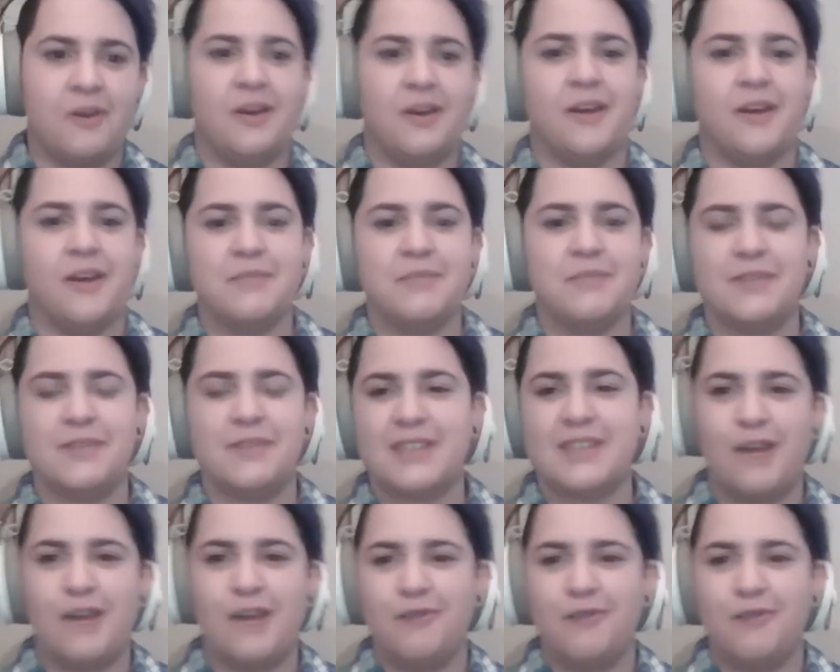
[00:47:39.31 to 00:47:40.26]
So it's
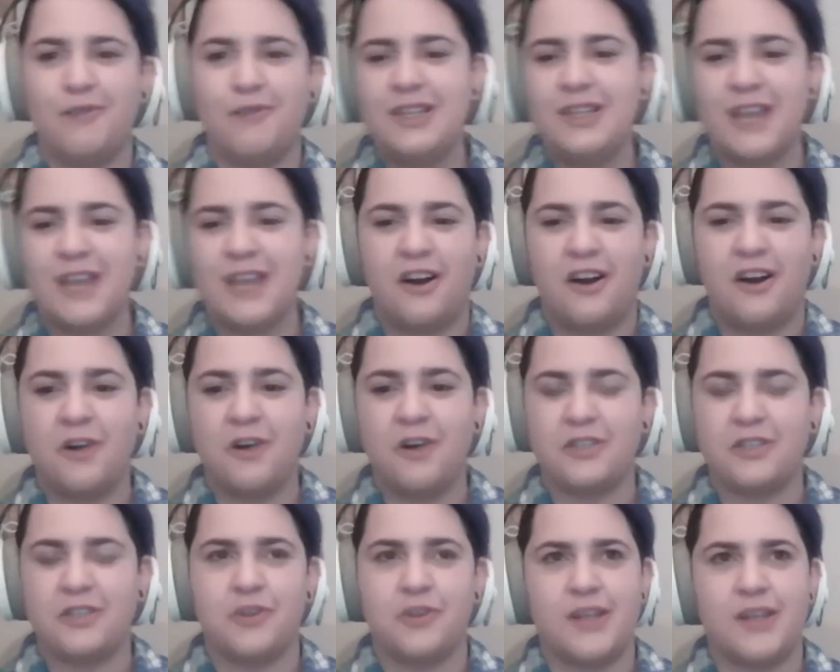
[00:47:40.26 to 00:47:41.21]
kind of hard
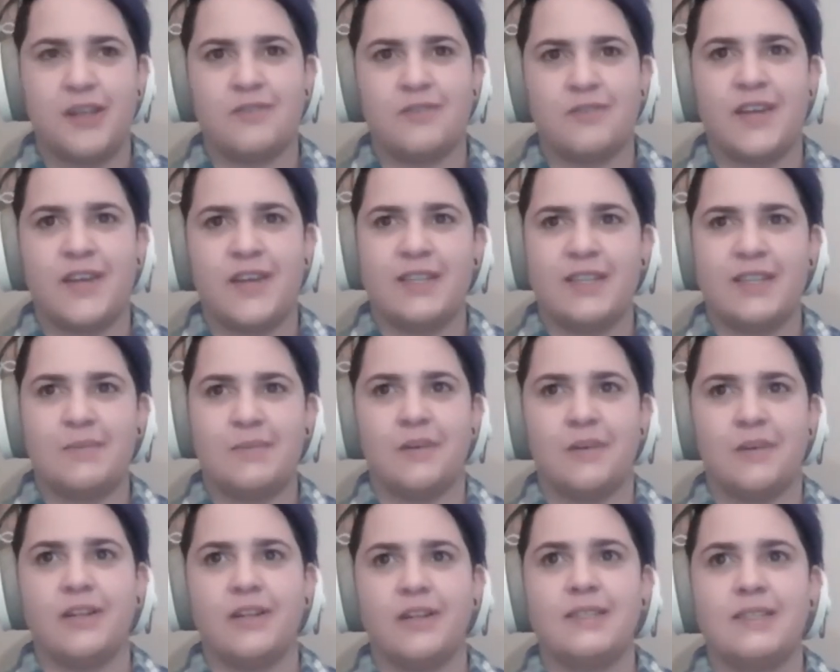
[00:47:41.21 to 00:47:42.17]
to transfer that
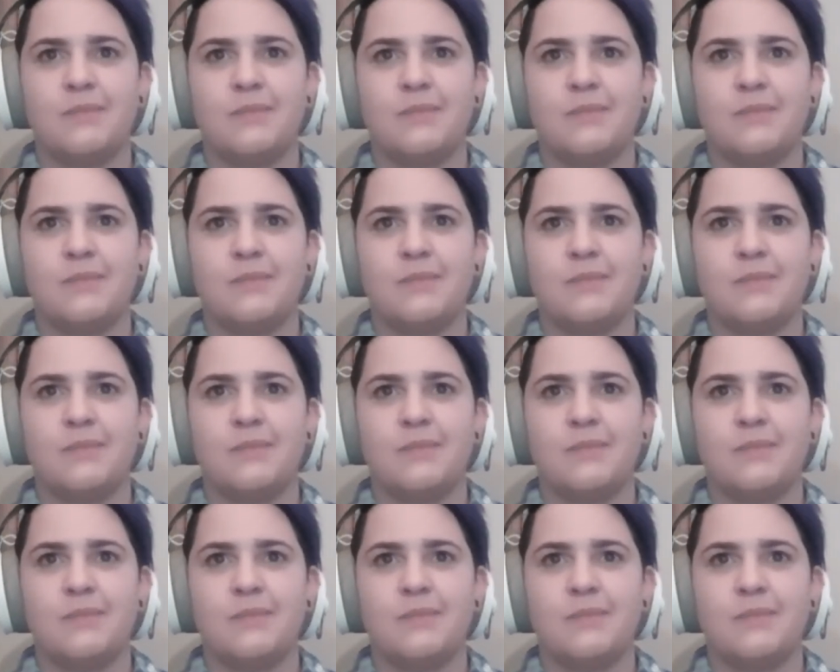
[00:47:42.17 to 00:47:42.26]
experience.